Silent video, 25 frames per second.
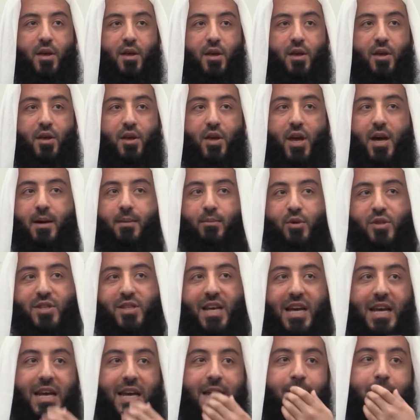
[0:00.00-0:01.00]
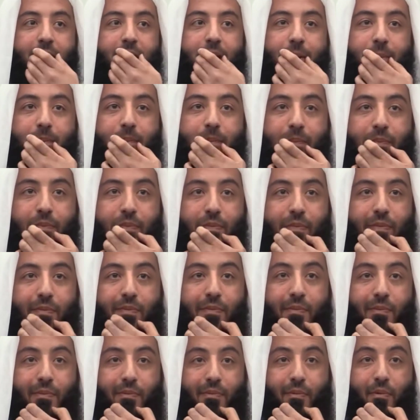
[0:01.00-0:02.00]
Ya Musaylima,
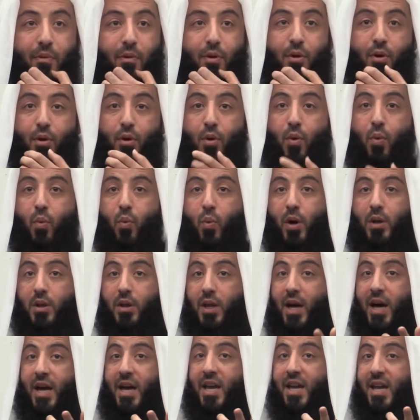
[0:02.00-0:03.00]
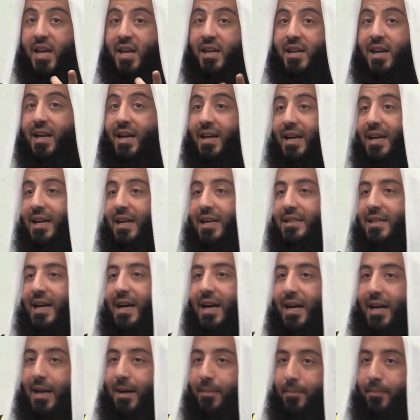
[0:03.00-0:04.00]
Wallahi innaka la
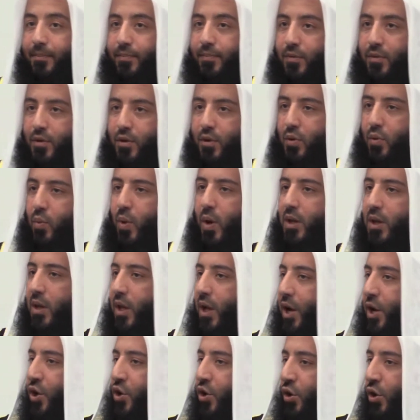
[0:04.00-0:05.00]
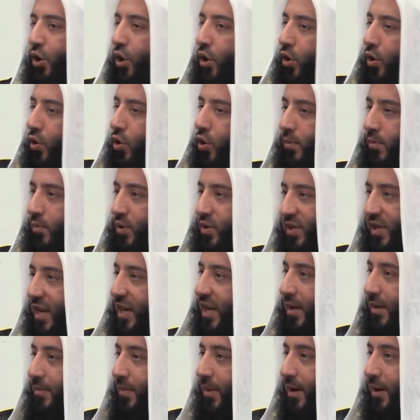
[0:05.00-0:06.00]
ta'lam Wallah, you know, O
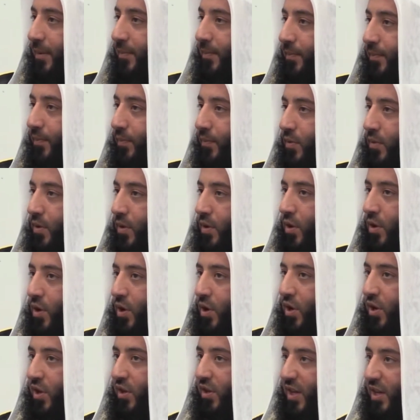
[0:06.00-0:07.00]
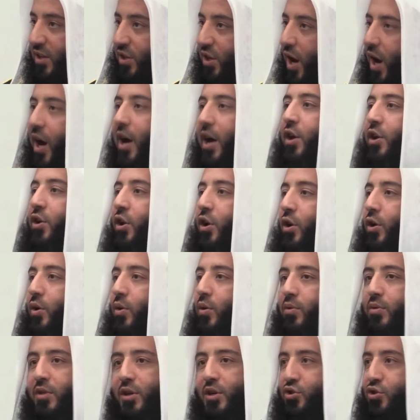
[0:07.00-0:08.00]
Musaylima, that I know
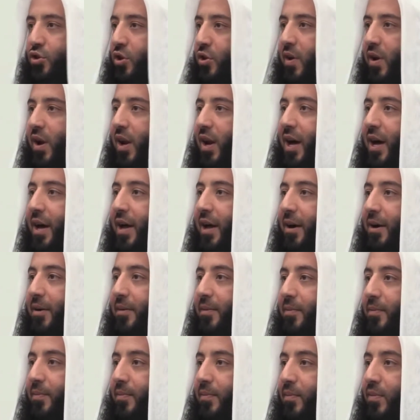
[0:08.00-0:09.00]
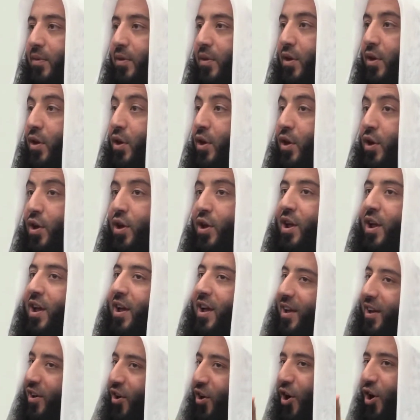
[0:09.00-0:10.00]
that you're a liar.
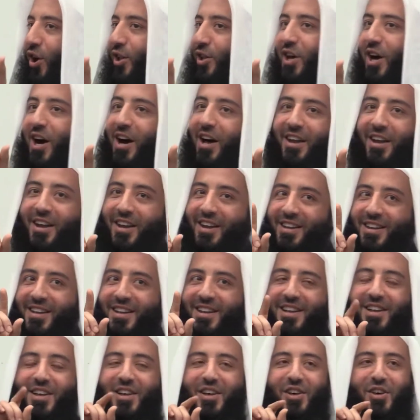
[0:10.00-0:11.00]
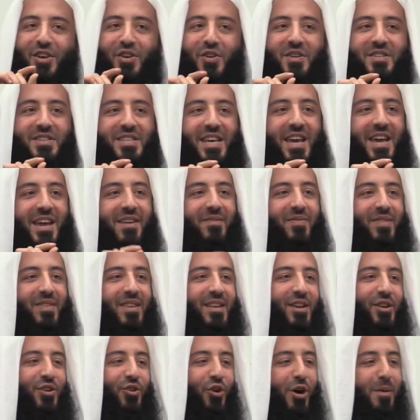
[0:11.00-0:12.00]
Hold on. You see,
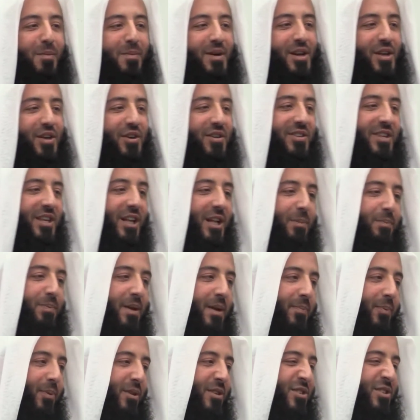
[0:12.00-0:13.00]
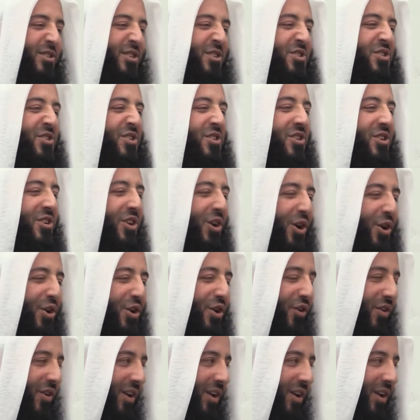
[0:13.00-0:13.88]
normally you tell people, you know you're a